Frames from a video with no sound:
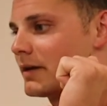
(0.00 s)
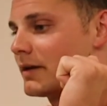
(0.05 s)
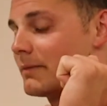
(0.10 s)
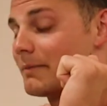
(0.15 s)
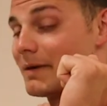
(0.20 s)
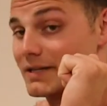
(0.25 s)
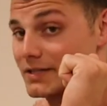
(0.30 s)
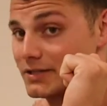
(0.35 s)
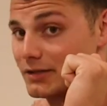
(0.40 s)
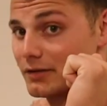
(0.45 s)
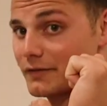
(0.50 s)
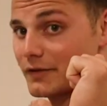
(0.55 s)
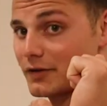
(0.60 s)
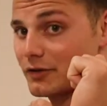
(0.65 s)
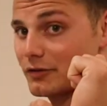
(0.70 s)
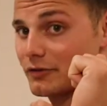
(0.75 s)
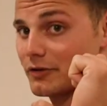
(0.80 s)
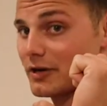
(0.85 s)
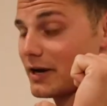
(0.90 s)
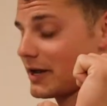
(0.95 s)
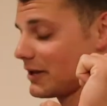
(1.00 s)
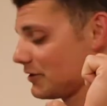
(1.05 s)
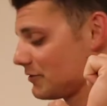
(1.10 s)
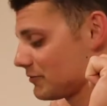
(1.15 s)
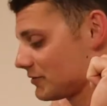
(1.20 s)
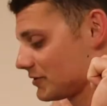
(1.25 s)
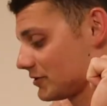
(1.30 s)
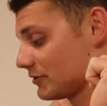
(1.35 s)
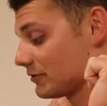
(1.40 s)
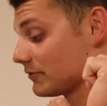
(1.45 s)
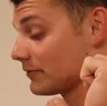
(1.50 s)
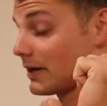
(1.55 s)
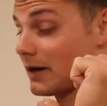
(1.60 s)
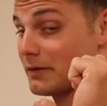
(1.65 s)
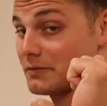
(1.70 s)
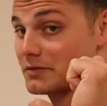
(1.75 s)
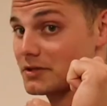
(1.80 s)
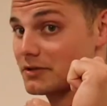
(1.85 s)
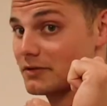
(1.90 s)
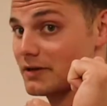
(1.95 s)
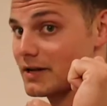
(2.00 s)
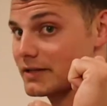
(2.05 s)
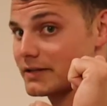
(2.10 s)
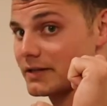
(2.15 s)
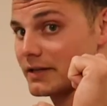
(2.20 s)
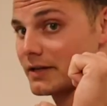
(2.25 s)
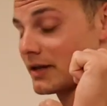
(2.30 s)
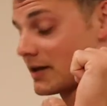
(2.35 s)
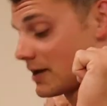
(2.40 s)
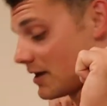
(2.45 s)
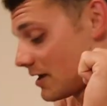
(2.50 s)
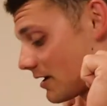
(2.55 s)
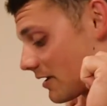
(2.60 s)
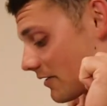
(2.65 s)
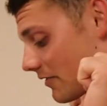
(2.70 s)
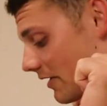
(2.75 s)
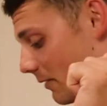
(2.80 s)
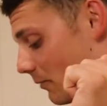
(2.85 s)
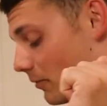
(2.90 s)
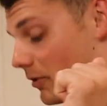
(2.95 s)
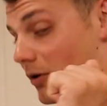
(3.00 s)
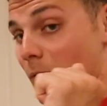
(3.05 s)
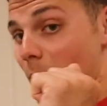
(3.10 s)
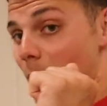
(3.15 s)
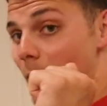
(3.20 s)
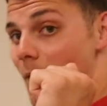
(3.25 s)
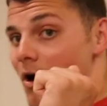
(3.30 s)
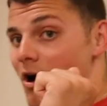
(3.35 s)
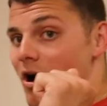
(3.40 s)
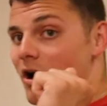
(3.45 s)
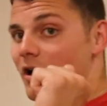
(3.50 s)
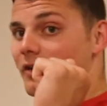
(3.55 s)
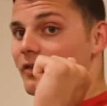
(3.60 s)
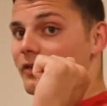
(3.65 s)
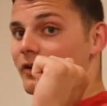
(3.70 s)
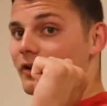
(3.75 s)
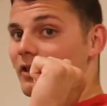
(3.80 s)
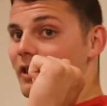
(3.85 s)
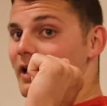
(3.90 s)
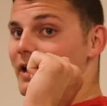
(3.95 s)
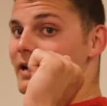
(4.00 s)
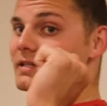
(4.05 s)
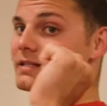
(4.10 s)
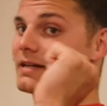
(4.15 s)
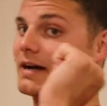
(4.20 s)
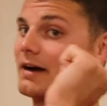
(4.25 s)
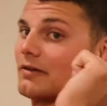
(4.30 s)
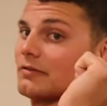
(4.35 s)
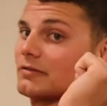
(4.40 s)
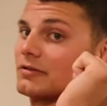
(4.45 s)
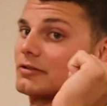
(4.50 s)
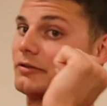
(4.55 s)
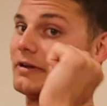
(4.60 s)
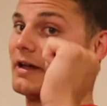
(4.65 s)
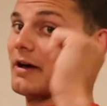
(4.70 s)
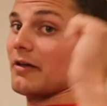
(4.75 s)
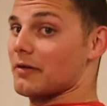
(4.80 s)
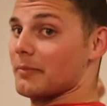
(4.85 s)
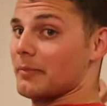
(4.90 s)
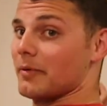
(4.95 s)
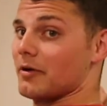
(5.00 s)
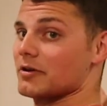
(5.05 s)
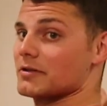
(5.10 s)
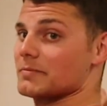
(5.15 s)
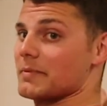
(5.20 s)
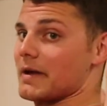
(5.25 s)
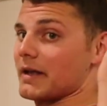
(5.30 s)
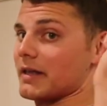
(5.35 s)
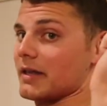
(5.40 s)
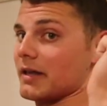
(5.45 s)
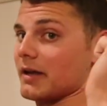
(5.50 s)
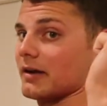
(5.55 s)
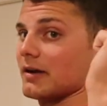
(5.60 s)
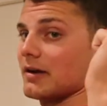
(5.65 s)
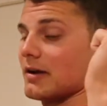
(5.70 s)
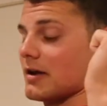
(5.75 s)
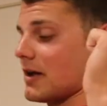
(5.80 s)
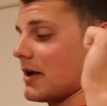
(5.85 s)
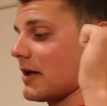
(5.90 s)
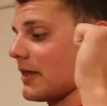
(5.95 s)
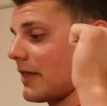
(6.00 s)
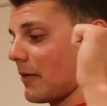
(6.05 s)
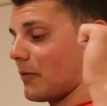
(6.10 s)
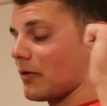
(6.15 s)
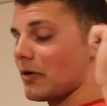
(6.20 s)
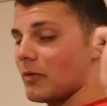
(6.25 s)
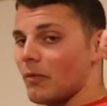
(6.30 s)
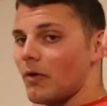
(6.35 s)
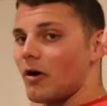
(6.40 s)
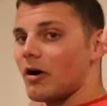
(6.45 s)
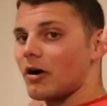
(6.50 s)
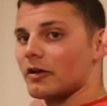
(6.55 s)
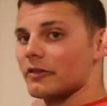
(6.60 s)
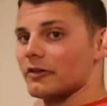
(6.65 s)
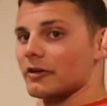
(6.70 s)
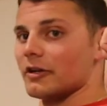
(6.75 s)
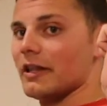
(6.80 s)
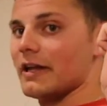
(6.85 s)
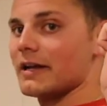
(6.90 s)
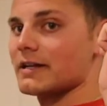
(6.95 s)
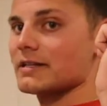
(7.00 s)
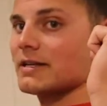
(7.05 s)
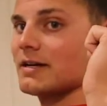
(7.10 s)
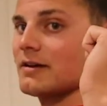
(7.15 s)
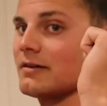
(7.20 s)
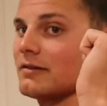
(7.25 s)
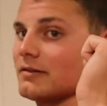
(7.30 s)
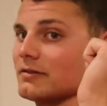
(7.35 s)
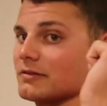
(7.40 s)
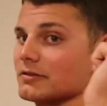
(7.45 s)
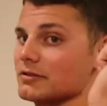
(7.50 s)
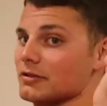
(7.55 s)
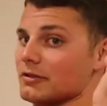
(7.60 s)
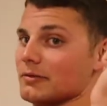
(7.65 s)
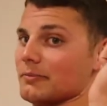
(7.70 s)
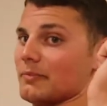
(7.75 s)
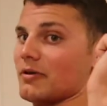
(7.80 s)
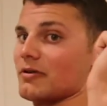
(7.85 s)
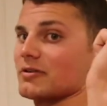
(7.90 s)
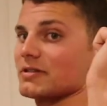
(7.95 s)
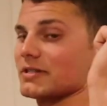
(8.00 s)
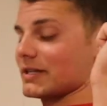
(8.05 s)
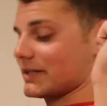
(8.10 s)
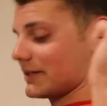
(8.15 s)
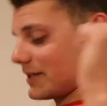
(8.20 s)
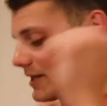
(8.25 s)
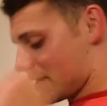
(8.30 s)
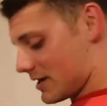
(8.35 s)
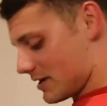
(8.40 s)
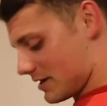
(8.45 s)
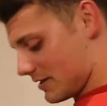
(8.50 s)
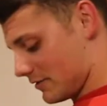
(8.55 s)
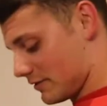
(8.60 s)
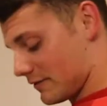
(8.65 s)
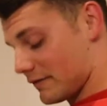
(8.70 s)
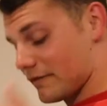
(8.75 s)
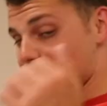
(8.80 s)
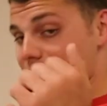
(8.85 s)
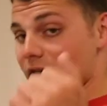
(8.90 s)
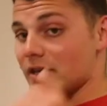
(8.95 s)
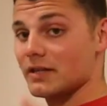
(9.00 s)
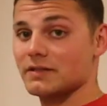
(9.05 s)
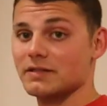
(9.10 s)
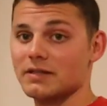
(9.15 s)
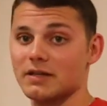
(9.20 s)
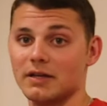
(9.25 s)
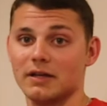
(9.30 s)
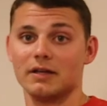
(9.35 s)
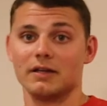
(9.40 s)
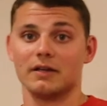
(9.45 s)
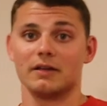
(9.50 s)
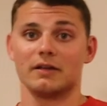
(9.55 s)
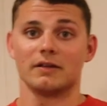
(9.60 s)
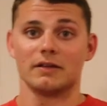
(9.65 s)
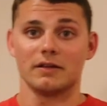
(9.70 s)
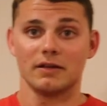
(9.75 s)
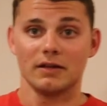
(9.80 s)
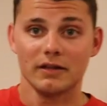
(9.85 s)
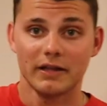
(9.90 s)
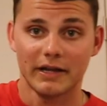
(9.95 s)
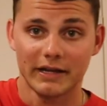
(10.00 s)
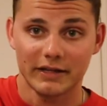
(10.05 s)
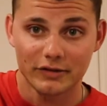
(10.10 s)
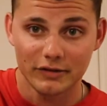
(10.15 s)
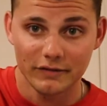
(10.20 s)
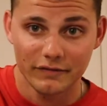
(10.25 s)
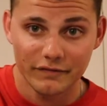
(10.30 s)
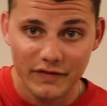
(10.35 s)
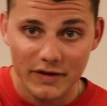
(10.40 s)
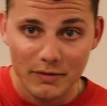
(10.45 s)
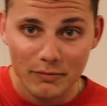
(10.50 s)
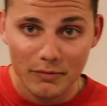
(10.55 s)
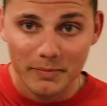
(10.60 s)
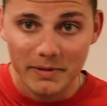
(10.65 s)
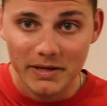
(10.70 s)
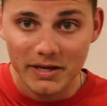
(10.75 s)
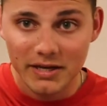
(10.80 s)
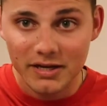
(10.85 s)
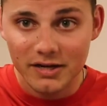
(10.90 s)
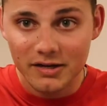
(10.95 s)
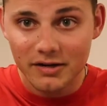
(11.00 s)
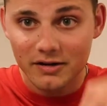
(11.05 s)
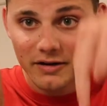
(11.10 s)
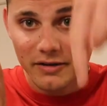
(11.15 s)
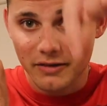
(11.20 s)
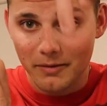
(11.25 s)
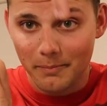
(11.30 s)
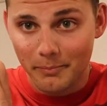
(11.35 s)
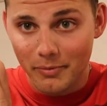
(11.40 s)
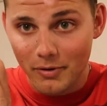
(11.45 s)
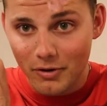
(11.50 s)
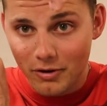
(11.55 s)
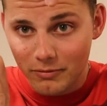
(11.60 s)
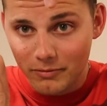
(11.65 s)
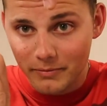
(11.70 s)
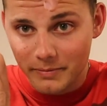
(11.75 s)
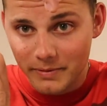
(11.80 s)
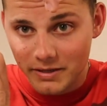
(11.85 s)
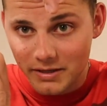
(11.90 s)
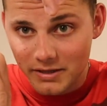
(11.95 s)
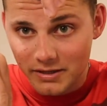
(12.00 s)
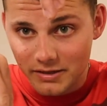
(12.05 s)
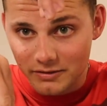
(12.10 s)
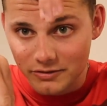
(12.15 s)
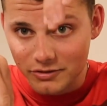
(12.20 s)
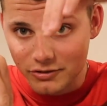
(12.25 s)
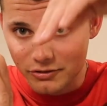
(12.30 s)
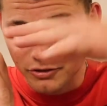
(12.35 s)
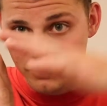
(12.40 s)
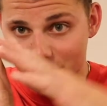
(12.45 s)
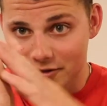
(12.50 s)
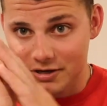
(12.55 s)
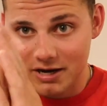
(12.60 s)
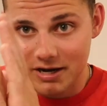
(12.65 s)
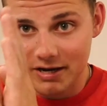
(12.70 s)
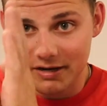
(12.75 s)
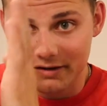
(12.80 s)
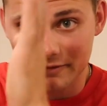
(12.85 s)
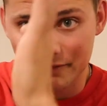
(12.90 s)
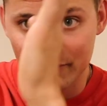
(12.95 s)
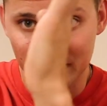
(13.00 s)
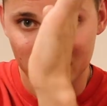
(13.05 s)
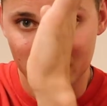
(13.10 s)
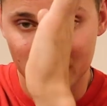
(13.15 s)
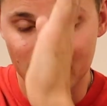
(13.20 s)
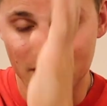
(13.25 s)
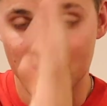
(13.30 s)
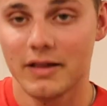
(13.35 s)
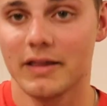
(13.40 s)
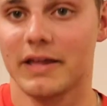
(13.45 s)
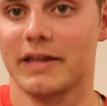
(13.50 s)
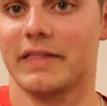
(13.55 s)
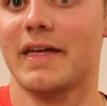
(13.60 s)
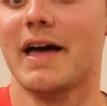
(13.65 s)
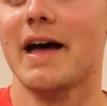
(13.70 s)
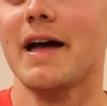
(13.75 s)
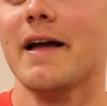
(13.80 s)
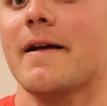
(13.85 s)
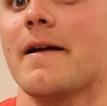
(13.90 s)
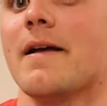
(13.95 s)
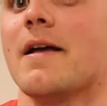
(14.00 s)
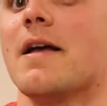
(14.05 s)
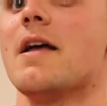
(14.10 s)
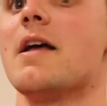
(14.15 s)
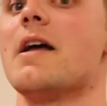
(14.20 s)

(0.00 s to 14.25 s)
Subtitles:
myself included, I used to, and I was corrected, they want to walk their legs out. So now the bar's back here, they want to walk their legs out, so the bar's like that, and their feet would be here, and the bar would be here, so you're kind of like that.